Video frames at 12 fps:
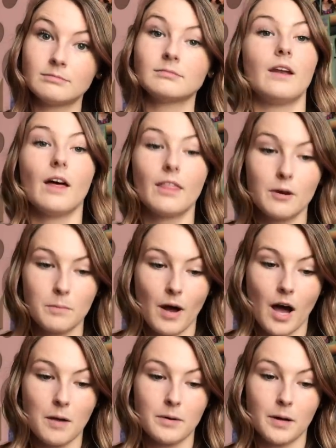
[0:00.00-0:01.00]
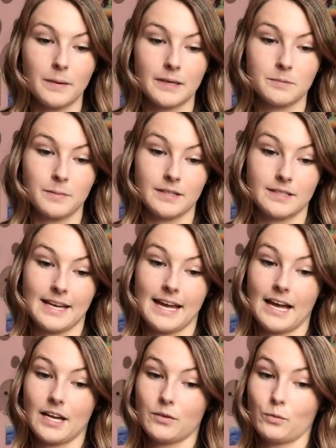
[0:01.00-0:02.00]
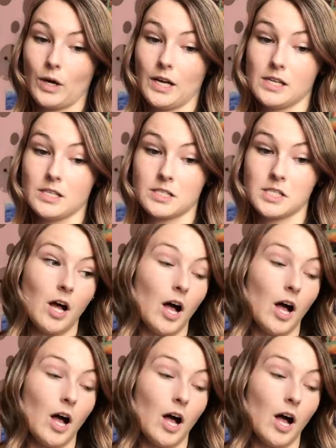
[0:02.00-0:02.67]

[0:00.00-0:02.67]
Another pop-up expense I had was